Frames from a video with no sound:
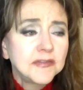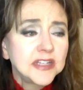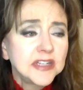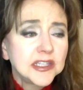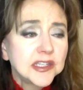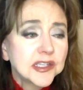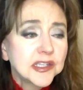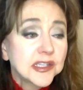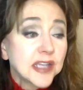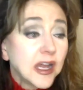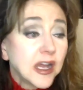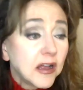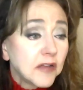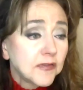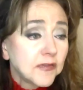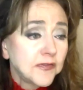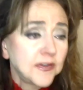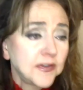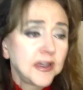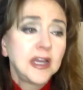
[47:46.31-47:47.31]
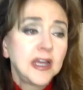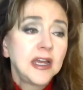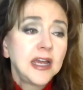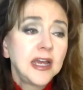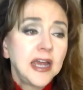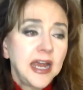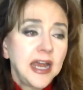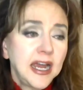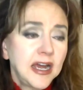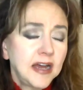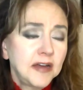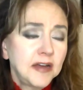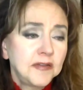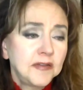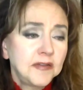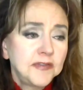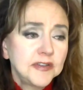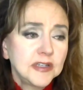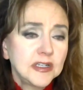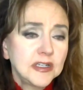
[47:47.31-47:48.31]
itself
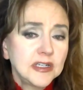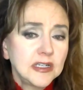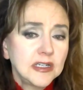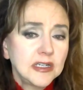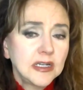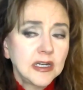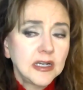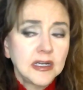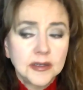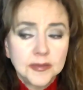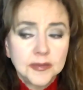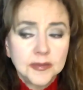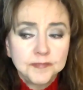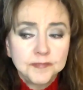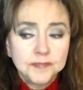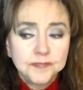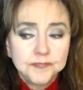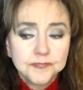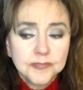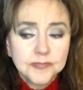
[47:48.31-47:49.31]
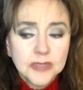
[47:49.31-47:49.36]
have um,